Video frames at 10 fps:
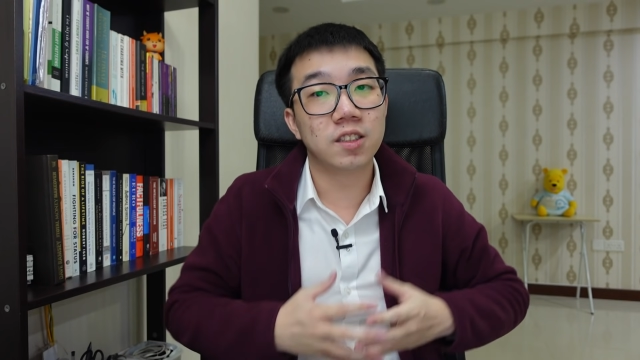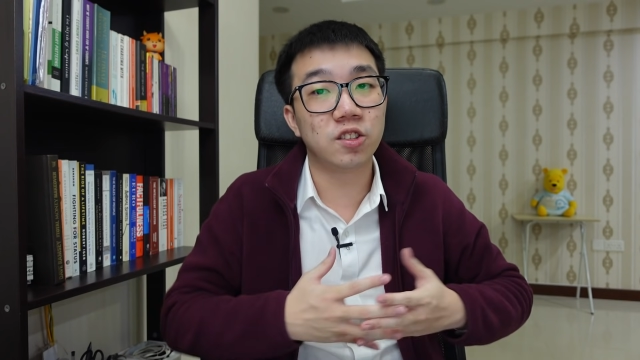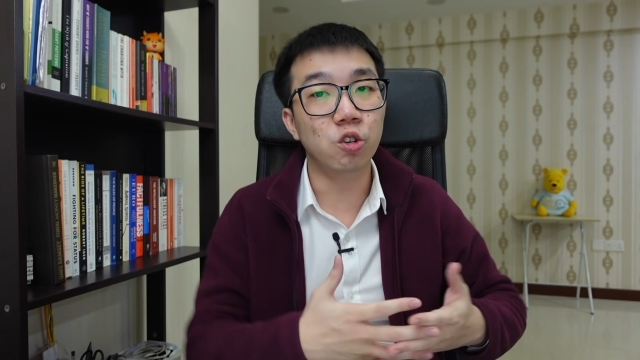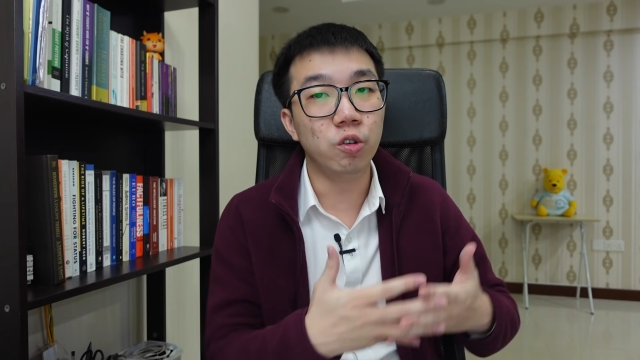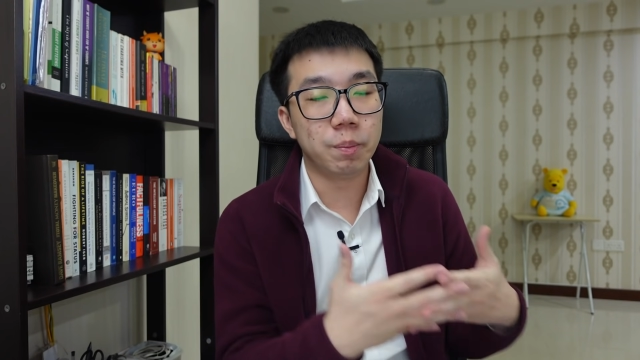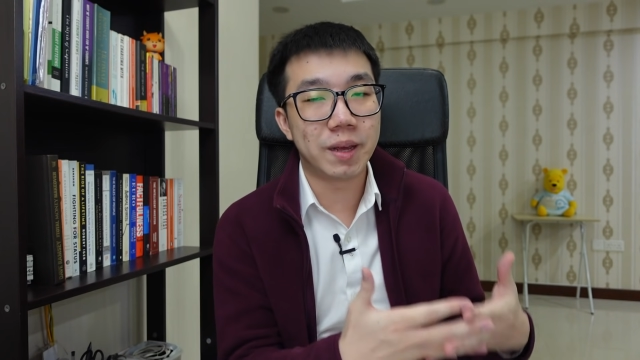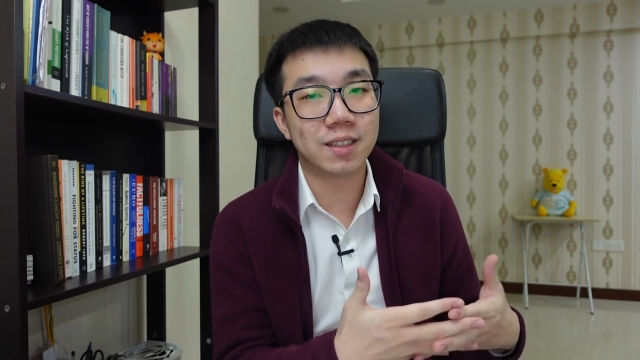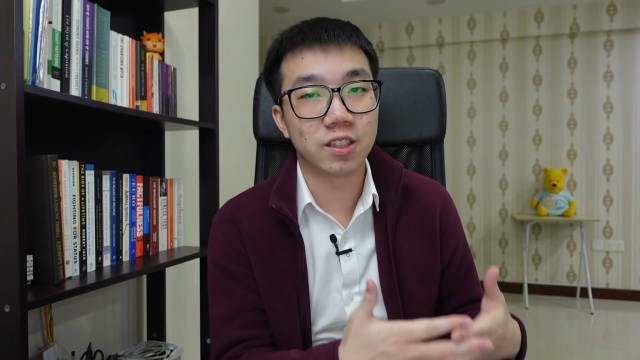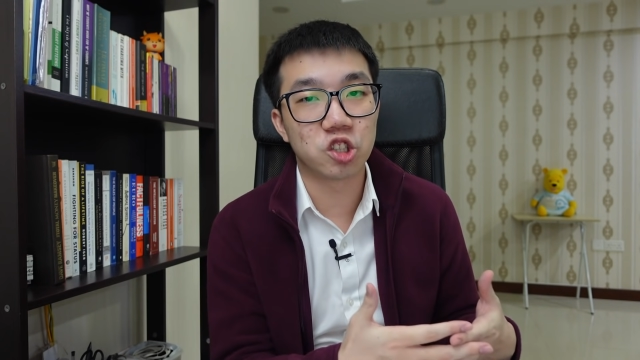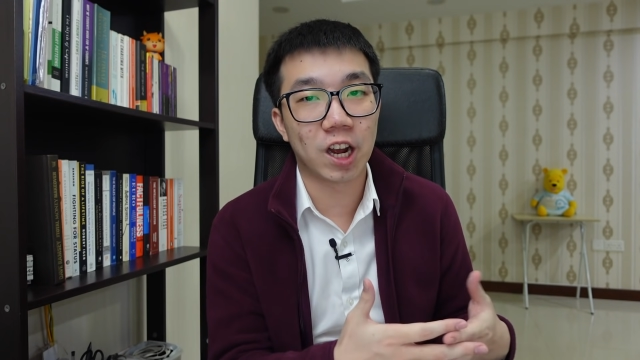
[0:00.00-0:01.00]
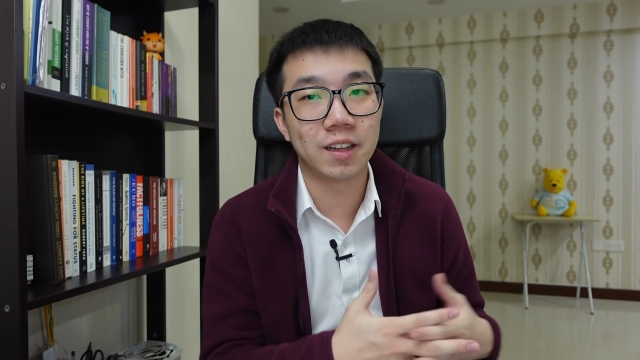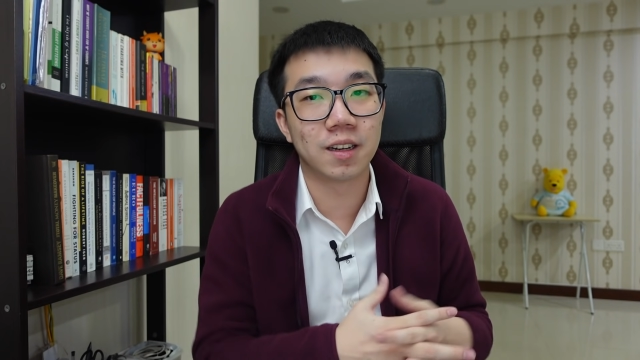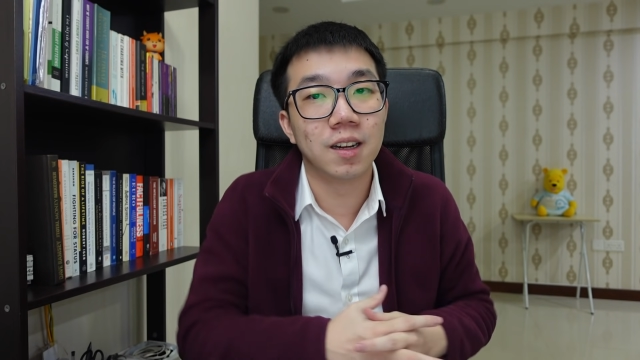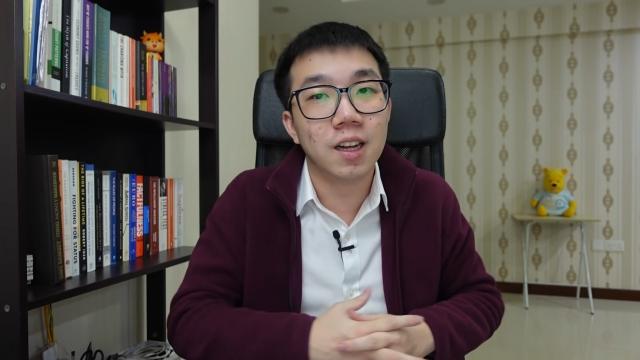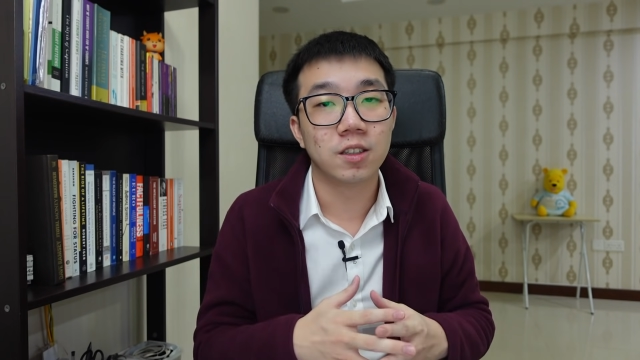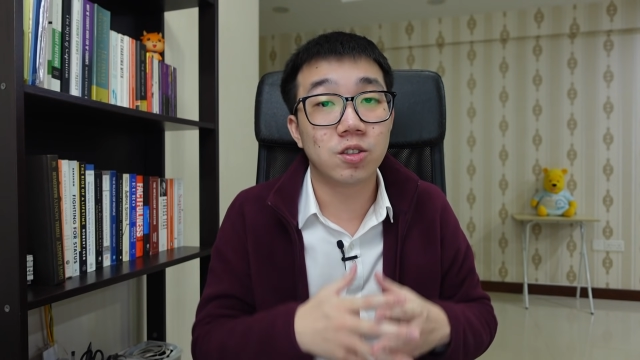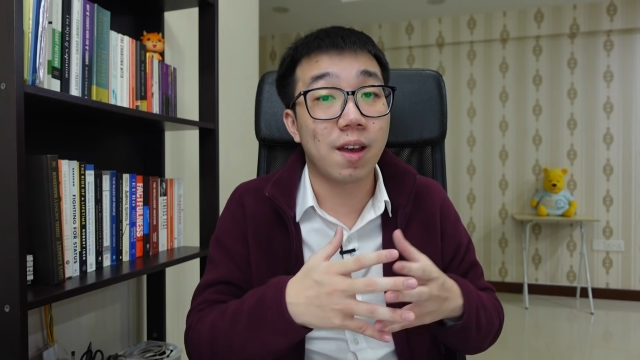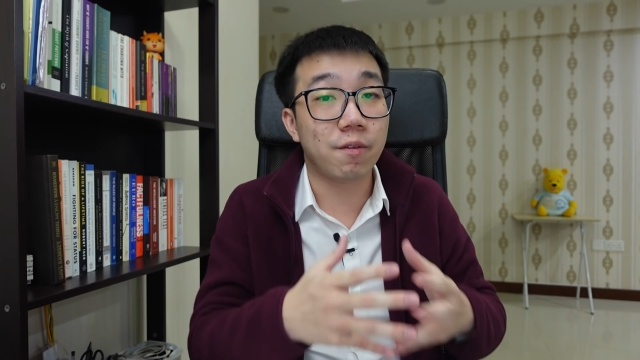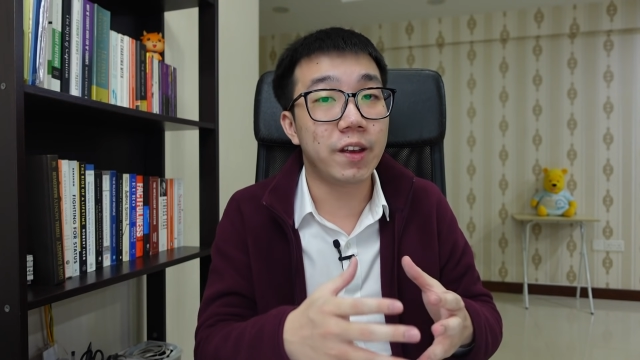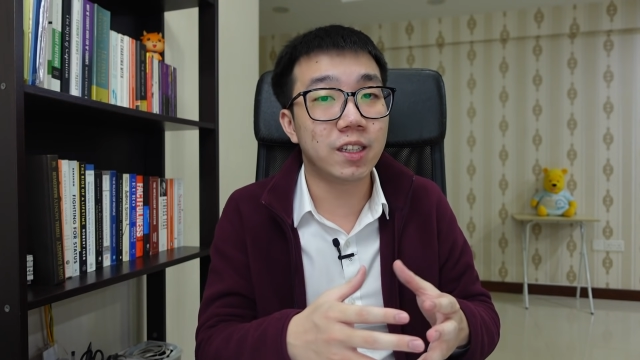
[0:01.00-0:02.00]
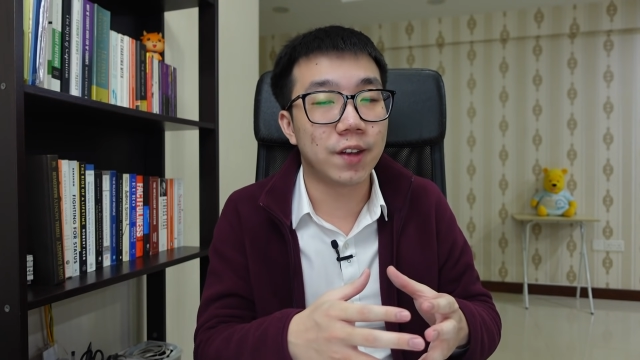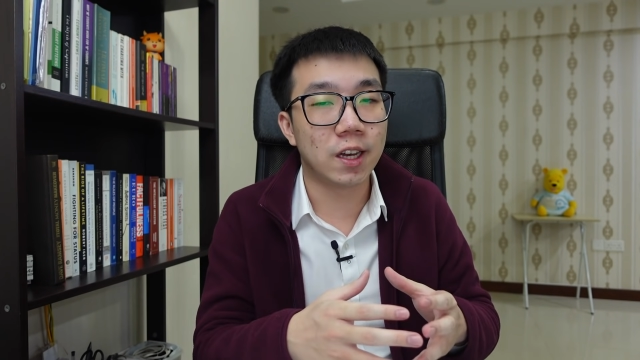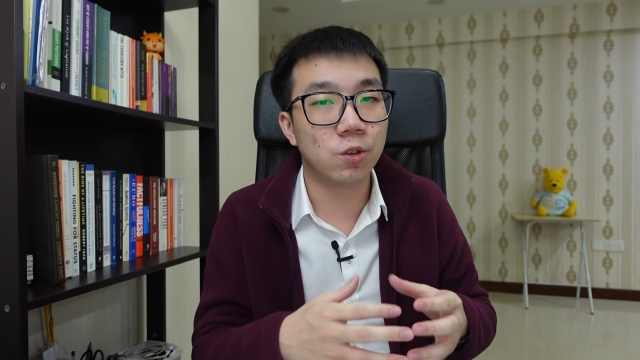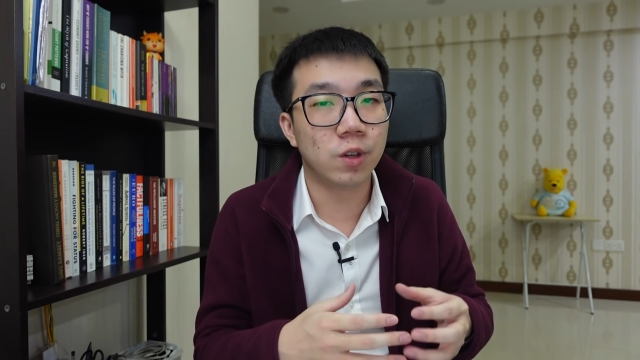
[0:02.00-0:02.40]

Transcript: still remains in China. So at face value,